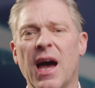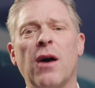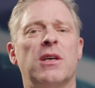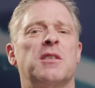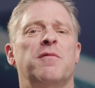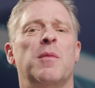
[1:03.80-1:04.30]

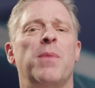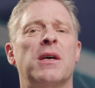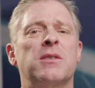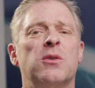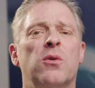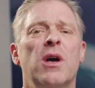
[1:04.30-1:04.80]
How does
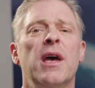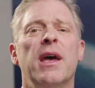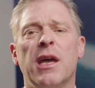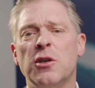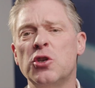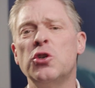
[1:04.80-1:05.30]
Webasto
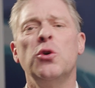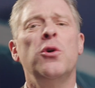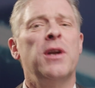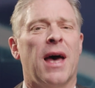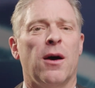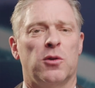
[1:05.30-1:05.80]

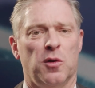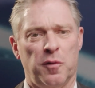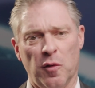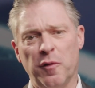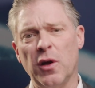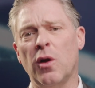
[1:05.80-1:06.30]
ensure now to
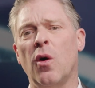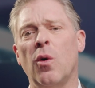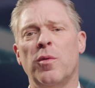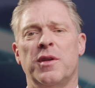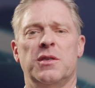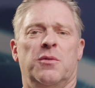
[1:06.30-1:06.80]
fulfill
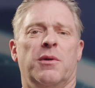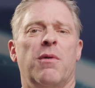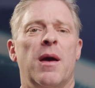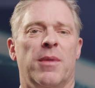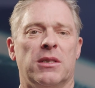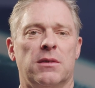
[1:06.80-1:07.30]
all these
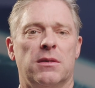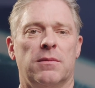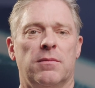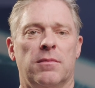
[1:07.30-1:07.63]
requirements?